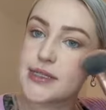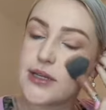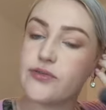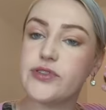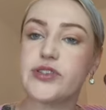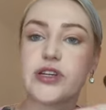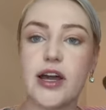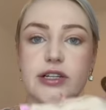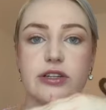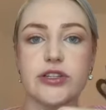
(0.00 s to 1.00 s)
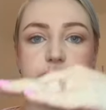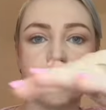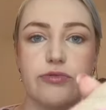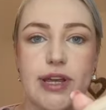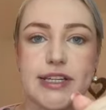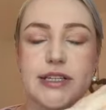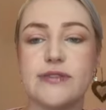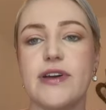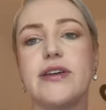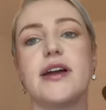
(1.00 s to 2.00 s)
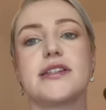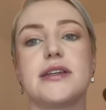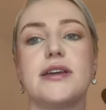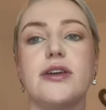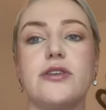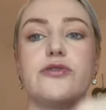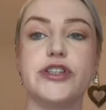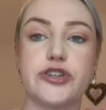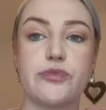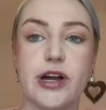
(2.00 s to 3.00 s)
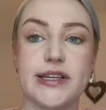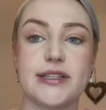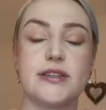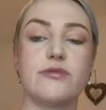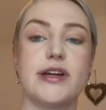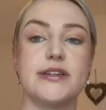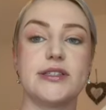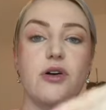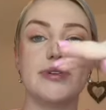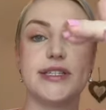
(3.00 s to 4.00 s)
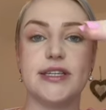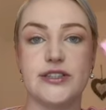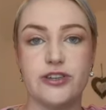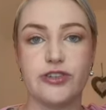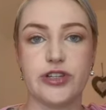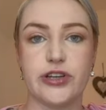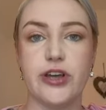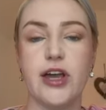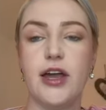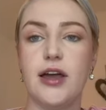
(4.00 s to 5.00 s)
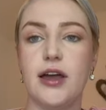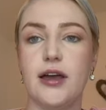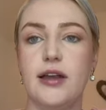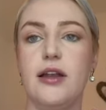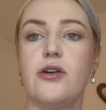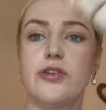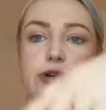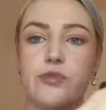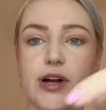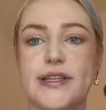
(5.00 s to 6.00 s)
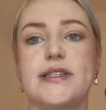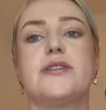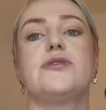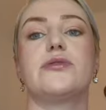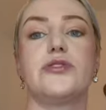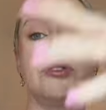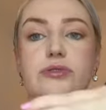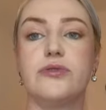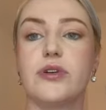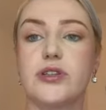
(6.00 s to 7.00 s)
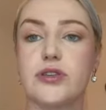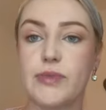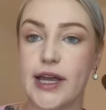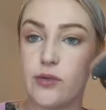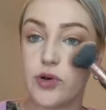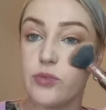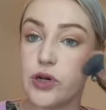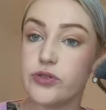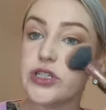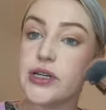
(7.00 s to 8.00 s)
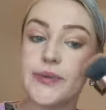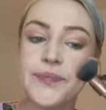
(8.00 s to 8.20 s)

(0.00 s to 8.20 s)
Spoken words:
if you start on a certain rate, it's very hard to increase your prices, where it's always easier to lower your prices or do some kind of promotion.